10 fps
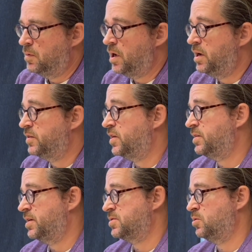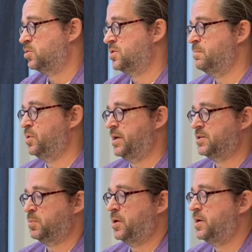I think there's no simple
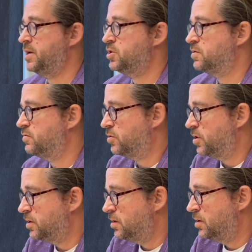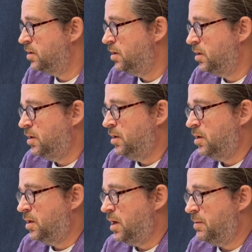explanation for it.
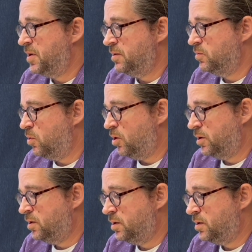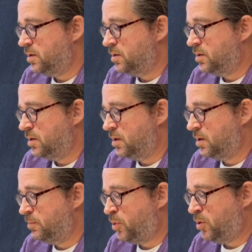I mean, one
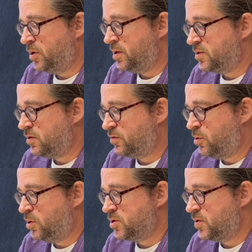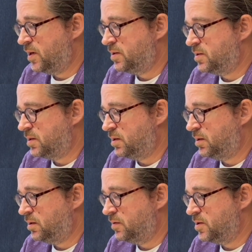point is, of course, that
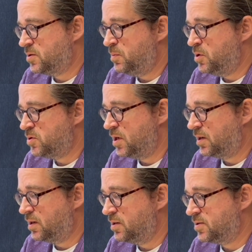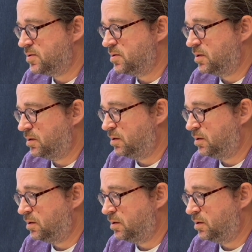this music is